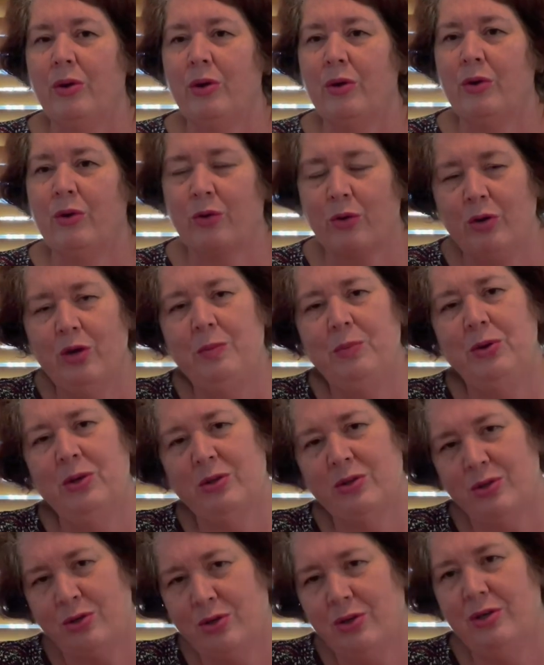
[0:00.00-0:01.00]
Group your
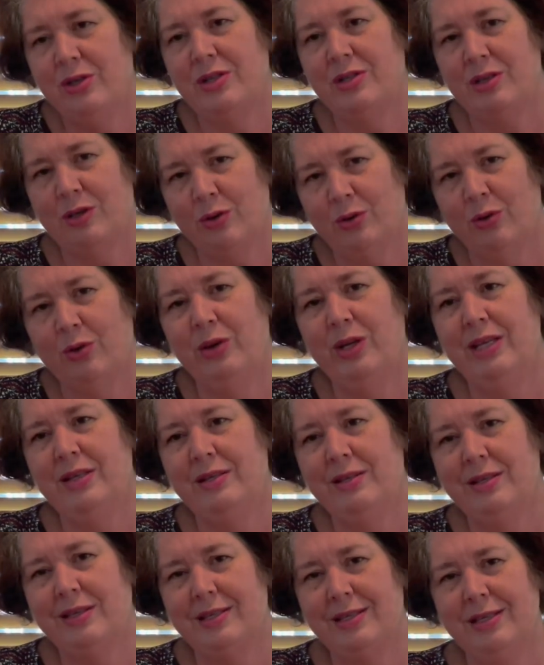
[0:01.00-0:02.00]
students according
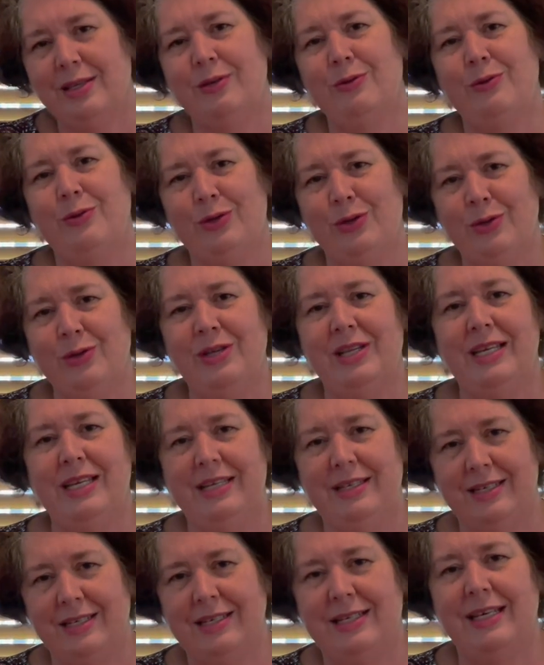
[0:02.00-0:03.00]
to the skills you need
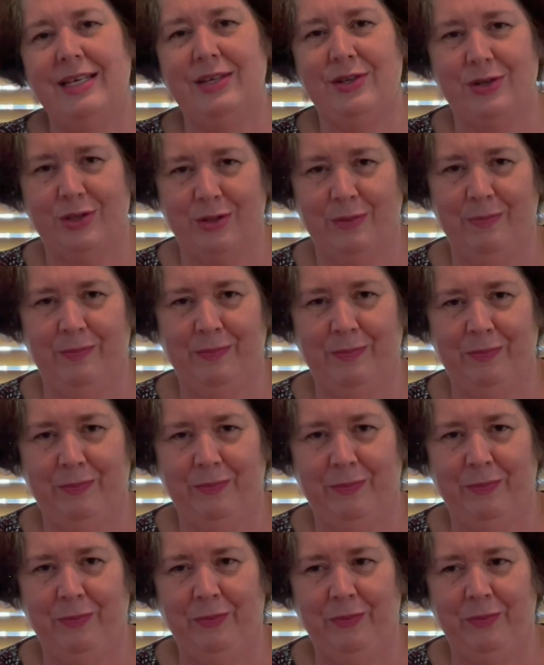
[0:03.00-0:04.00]
to teach them.
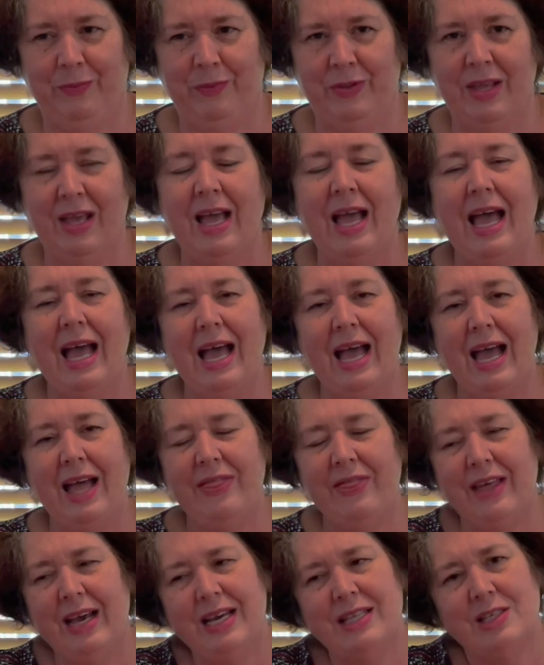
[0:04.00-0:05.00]

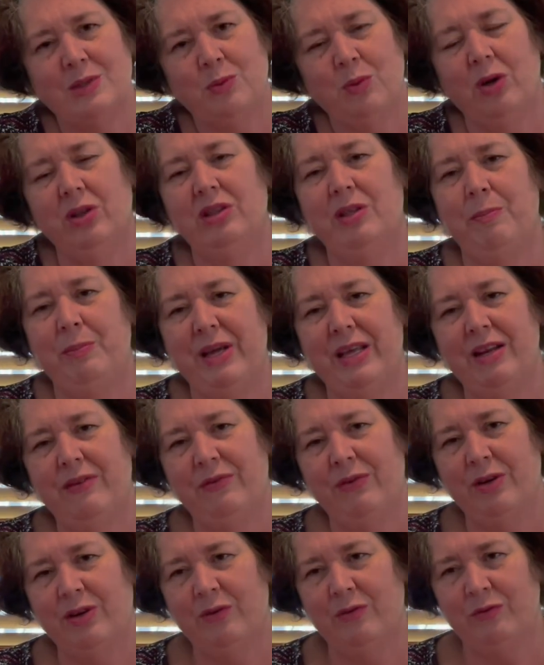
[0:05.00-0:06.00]
And that's what the
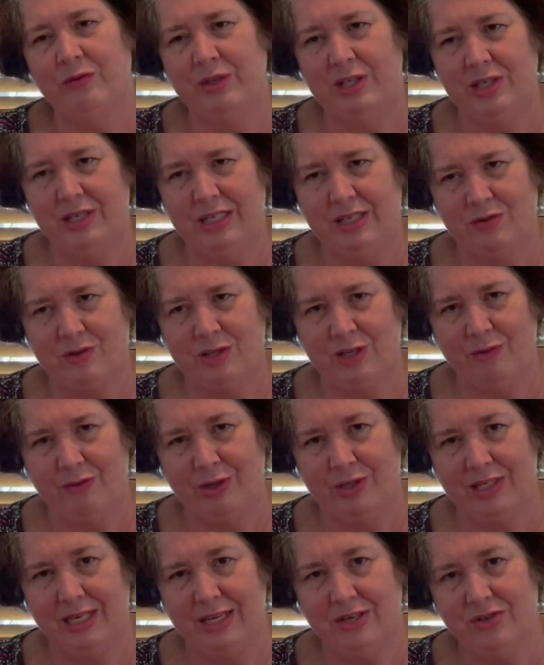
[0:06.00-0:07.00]
benefit of literacy
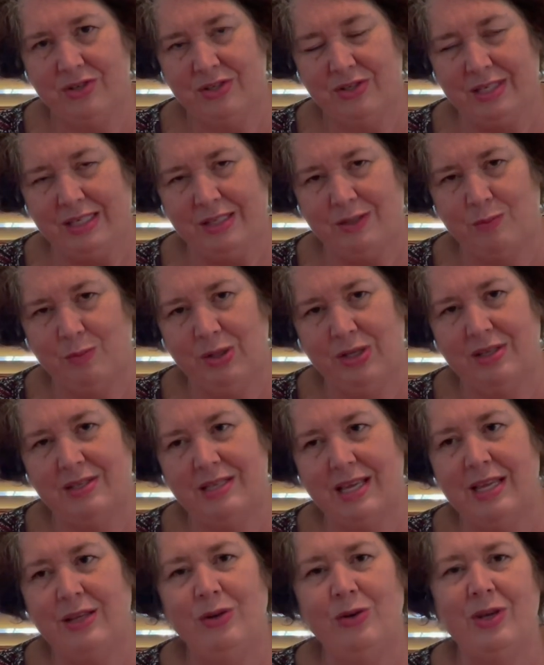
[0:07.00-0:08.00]
rotations is, because
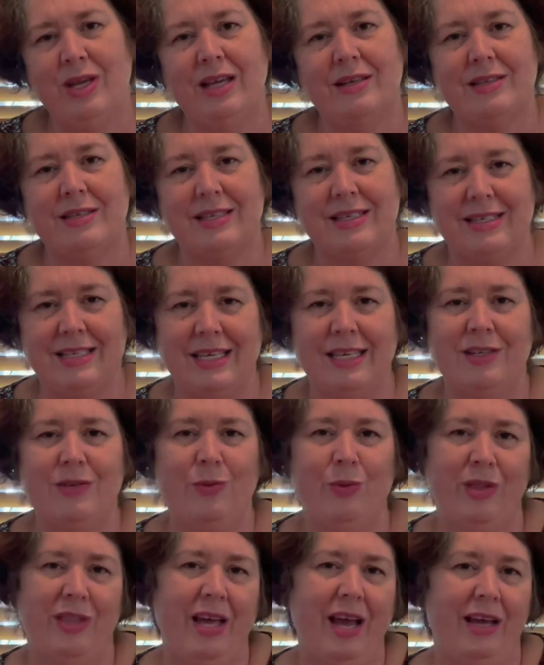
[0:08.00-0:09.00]
then you get to sit
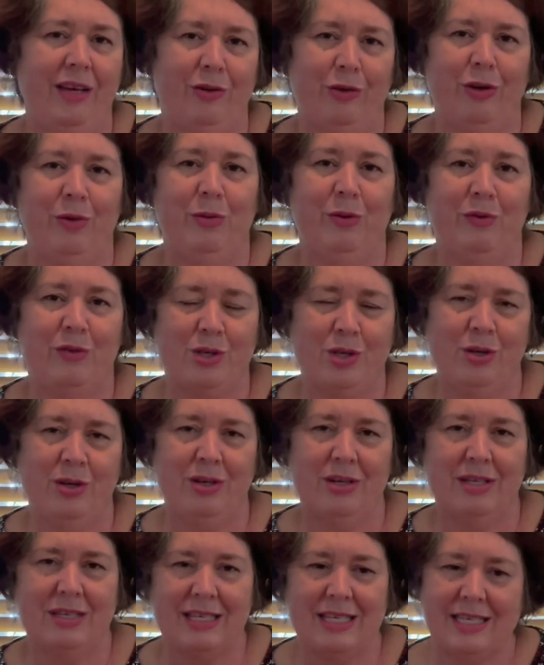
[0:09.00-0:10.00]
with that group of
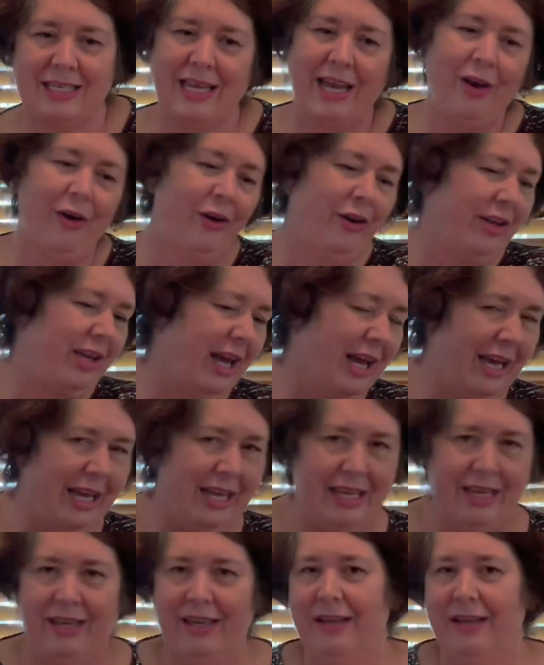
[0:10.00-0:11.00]
students and say,
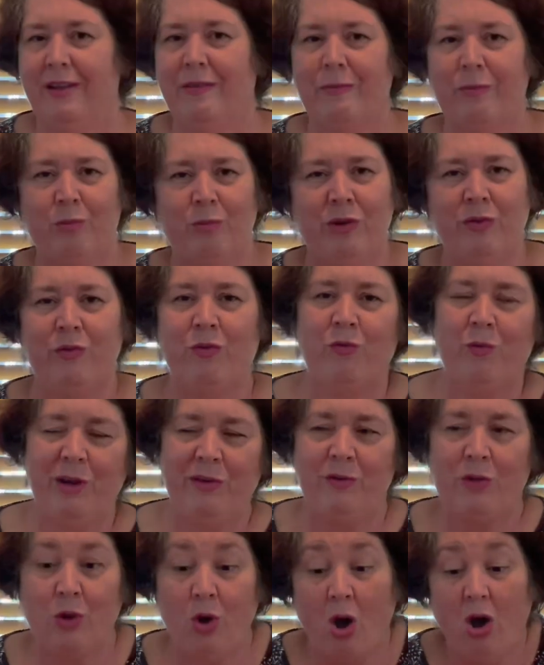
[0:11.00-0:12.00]
okay,
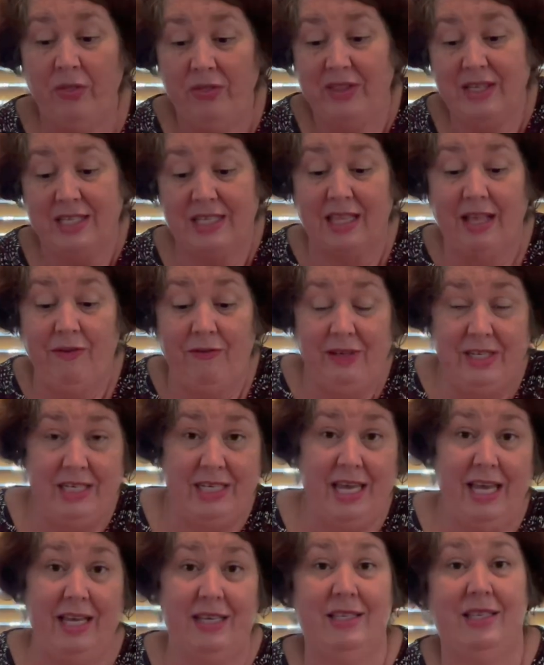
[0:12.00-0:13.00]
we've got this lovely
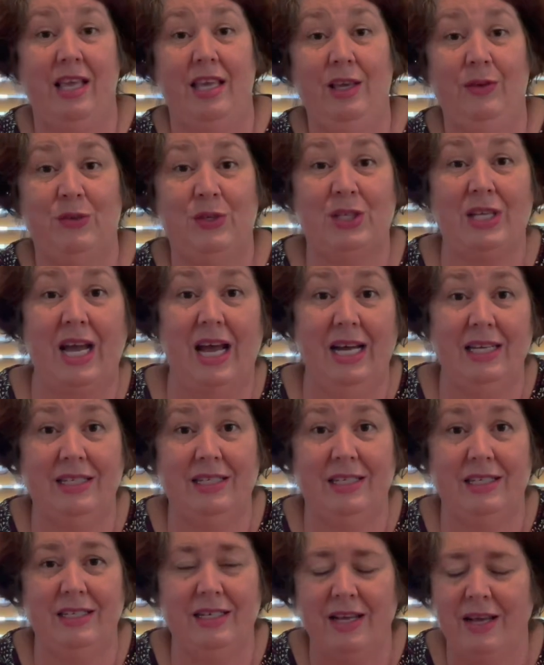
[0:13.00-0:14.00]
text that you
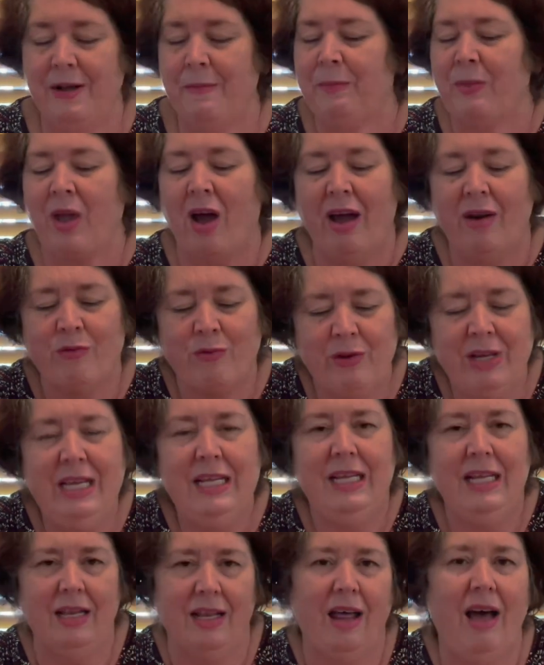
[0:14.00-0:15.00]
started. I
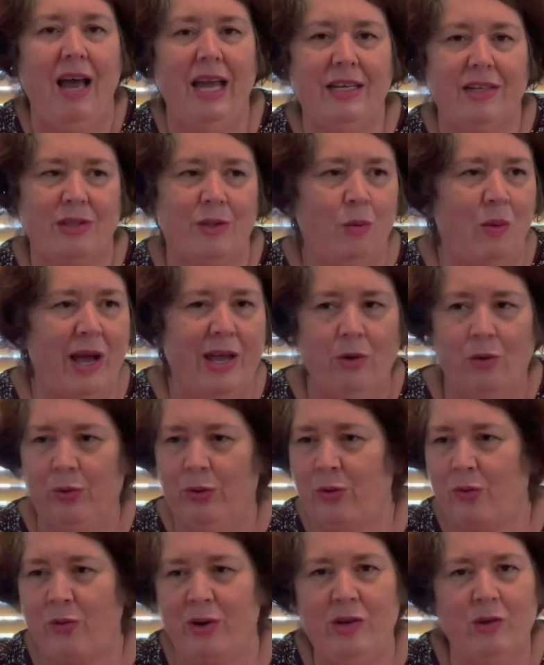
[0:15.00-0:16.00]
really liked the way all
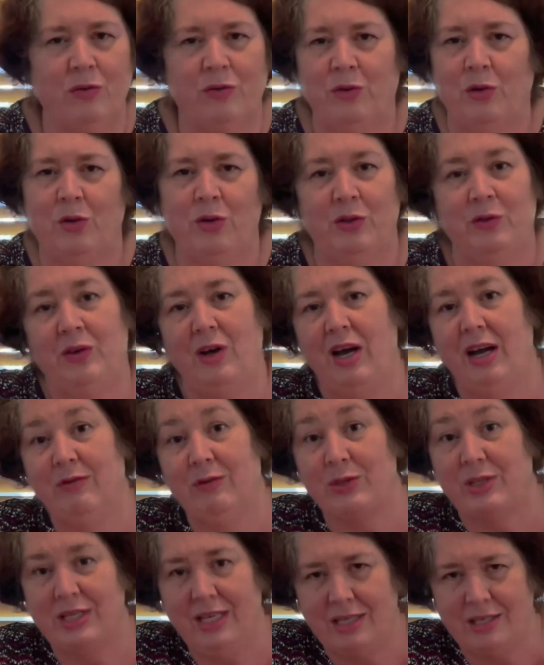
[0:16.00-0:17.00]
3 or 4 or 5 or
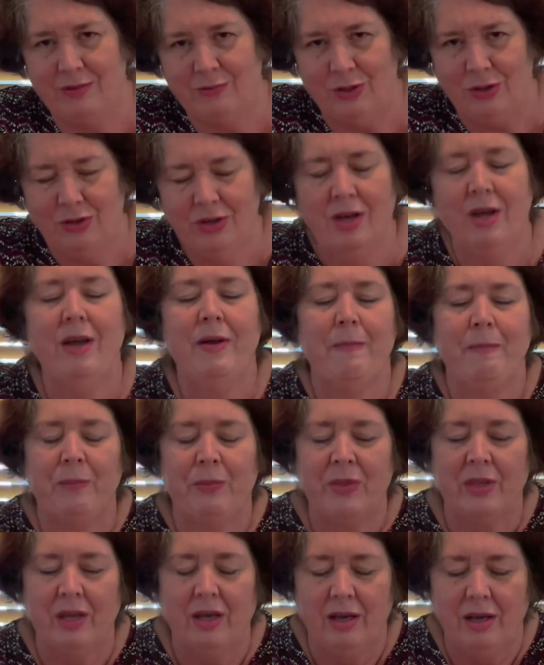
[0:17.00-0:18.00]
6 of you
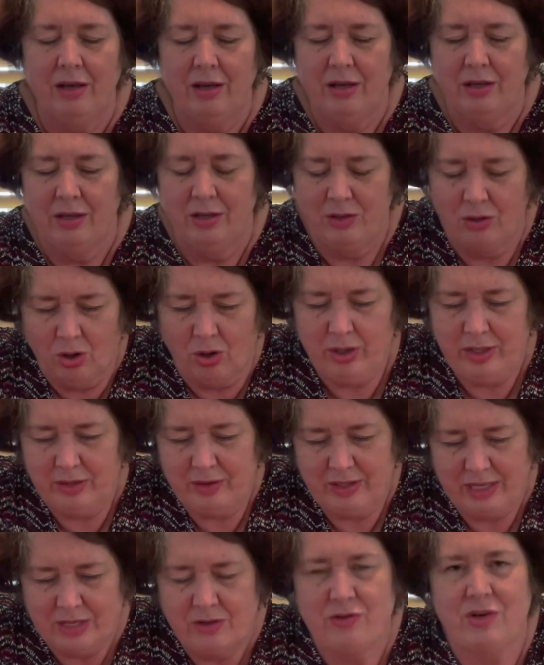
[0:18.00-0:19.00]
got
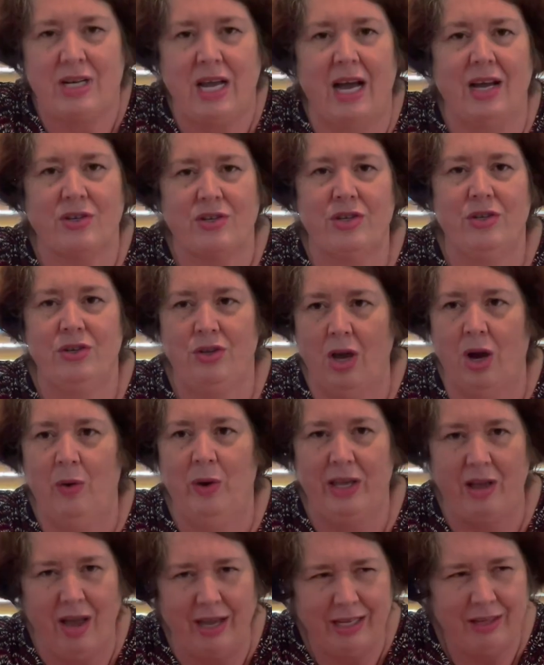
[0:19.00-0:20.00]
the introduction
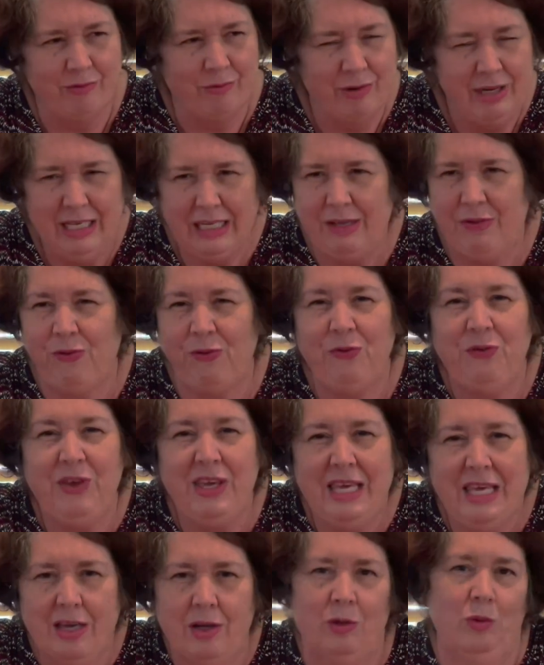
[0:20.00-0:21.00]
going. I can really
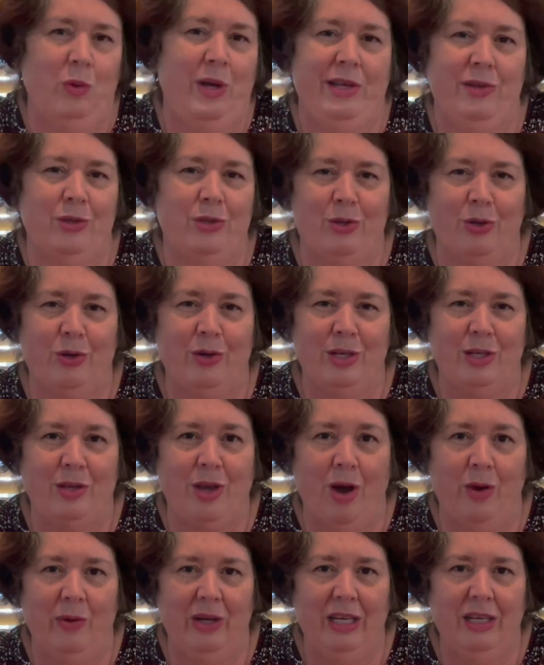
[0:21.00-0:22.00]
feel where your story's
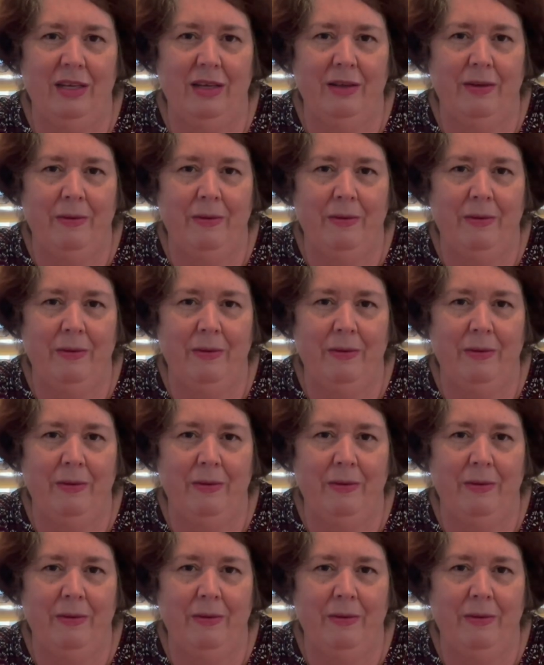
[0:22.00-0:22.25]
going.